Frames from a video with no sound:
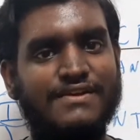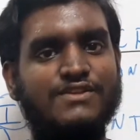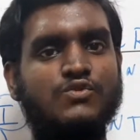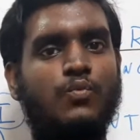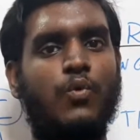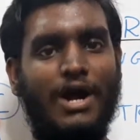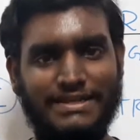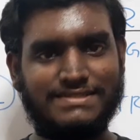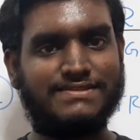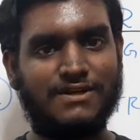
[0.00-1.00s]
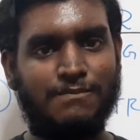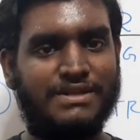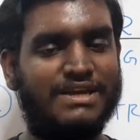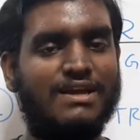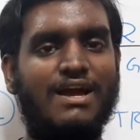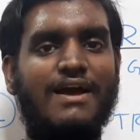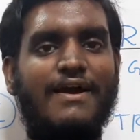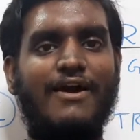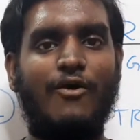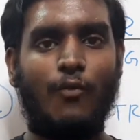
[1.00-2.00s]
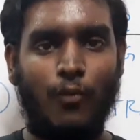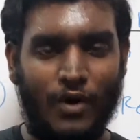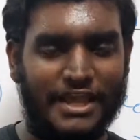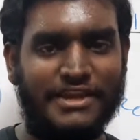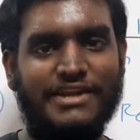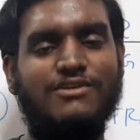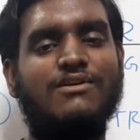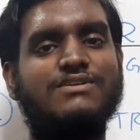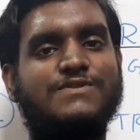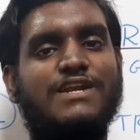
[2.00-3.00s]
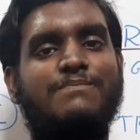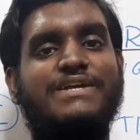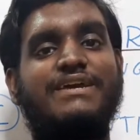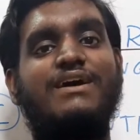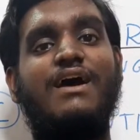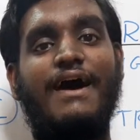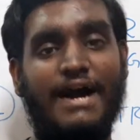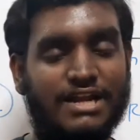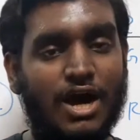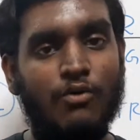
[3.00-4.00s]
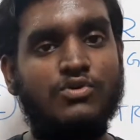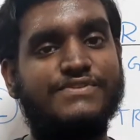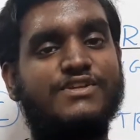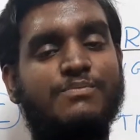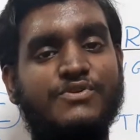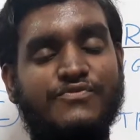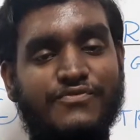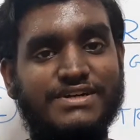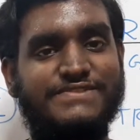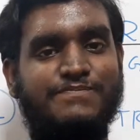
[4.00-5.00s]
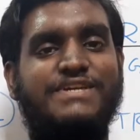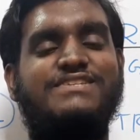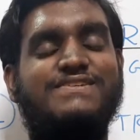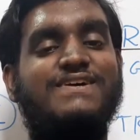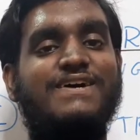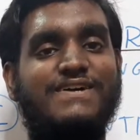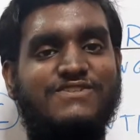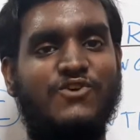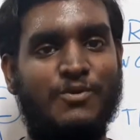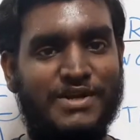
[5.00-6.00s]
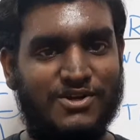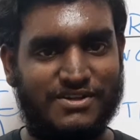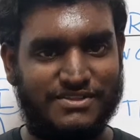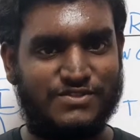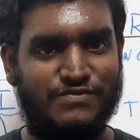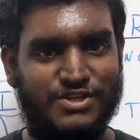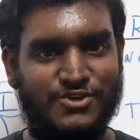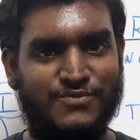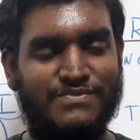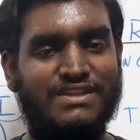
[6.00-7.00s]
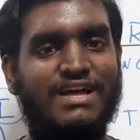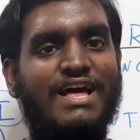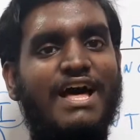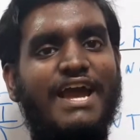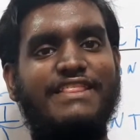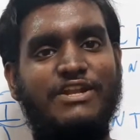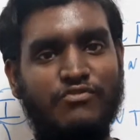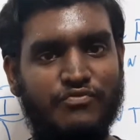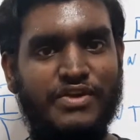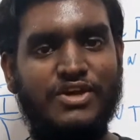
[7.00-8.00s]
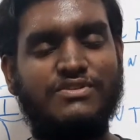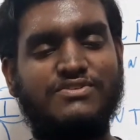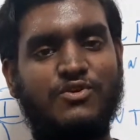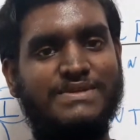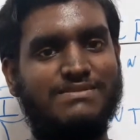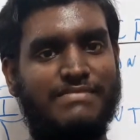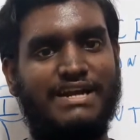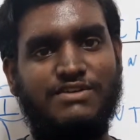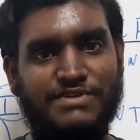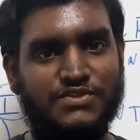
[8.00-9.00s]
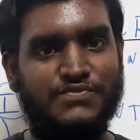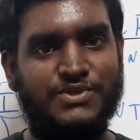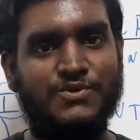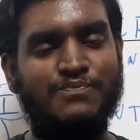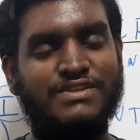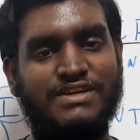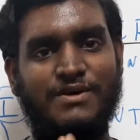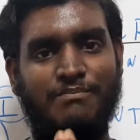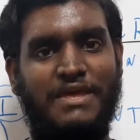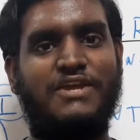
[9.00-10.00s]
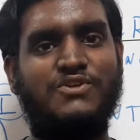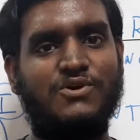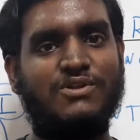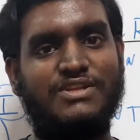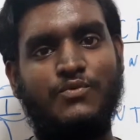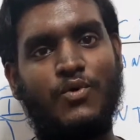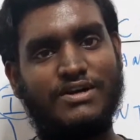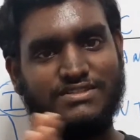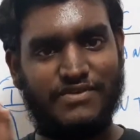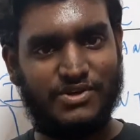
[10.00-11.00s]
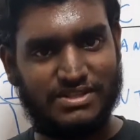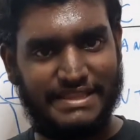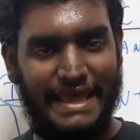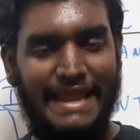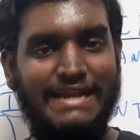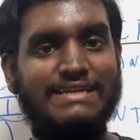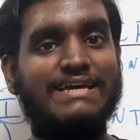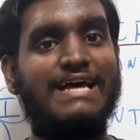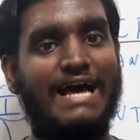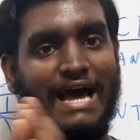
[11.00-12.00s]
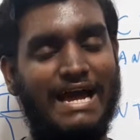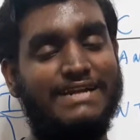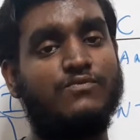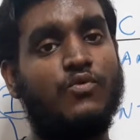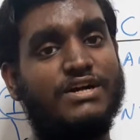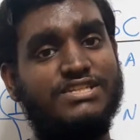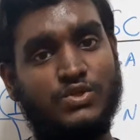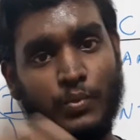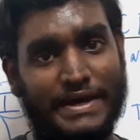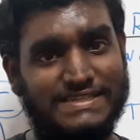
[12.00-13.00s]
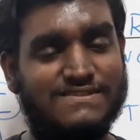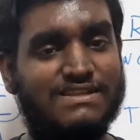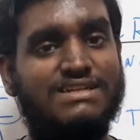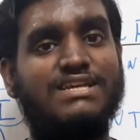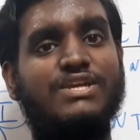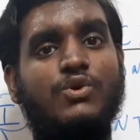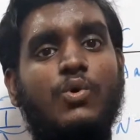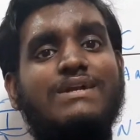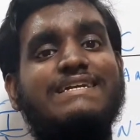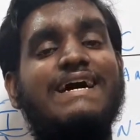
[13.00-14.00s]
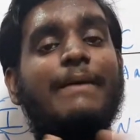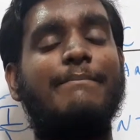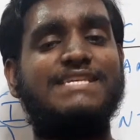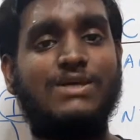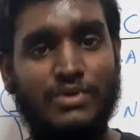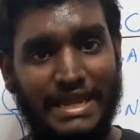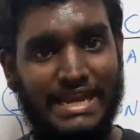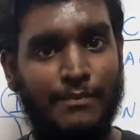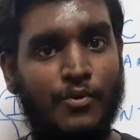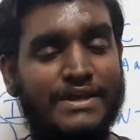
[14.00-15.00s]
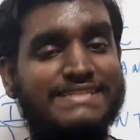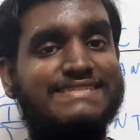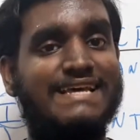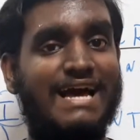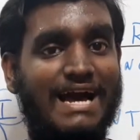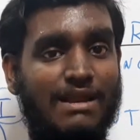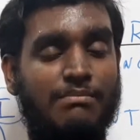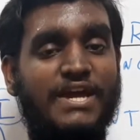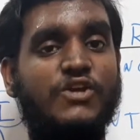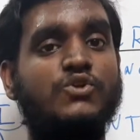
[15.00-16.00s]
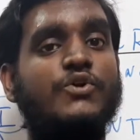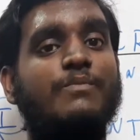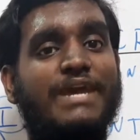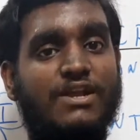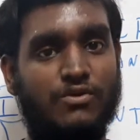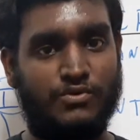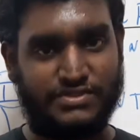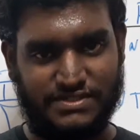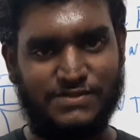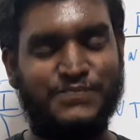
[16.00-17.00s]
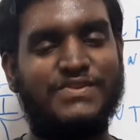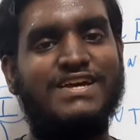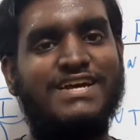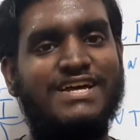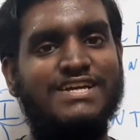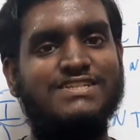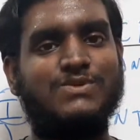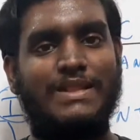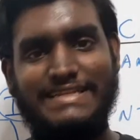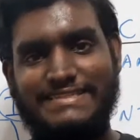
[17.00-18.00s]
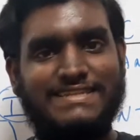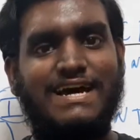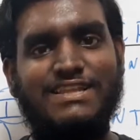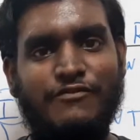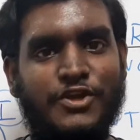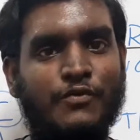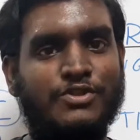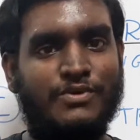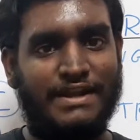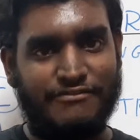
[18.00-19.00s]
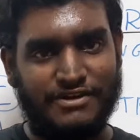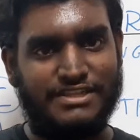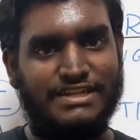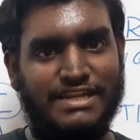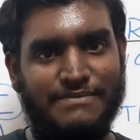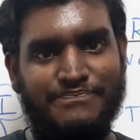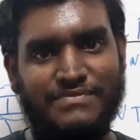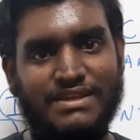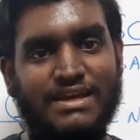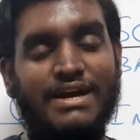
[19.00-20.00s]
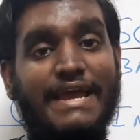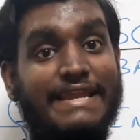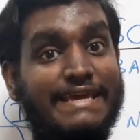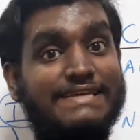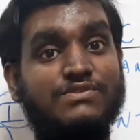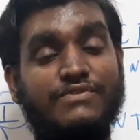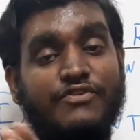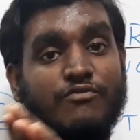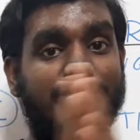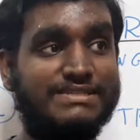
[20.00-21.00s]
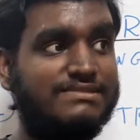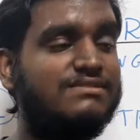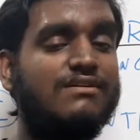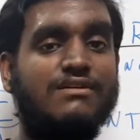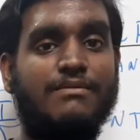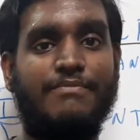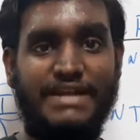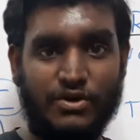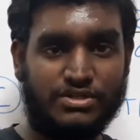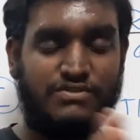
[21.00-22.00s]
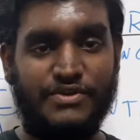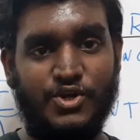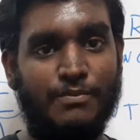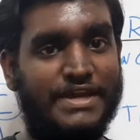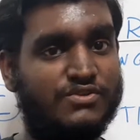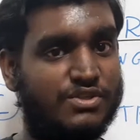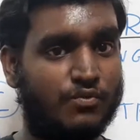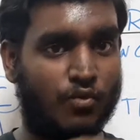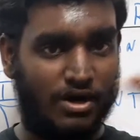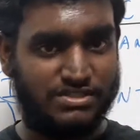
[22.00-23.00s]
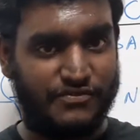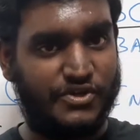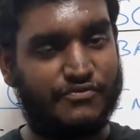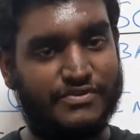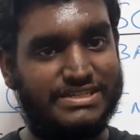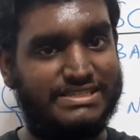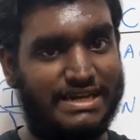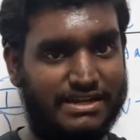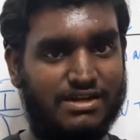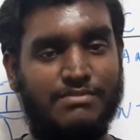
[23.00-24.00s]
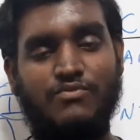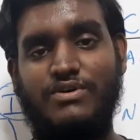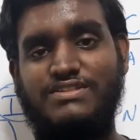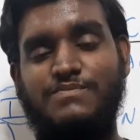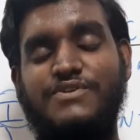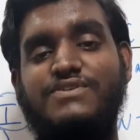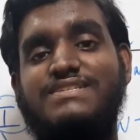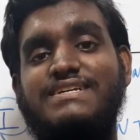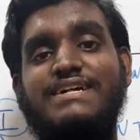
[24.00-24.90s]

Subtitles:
So what is scripting, why you need to know scripting, and how to script your first speech is going to be taught in this video. In the end of the video, there's going to be some activities for you. Make sure that you watch the video till the end and watch it twice so that you don't miss out any points, and make sure you make notes. So let's start the video without any further delay. In case if you have missed the introduction video, make sure that you watch the video first and come and watch this, because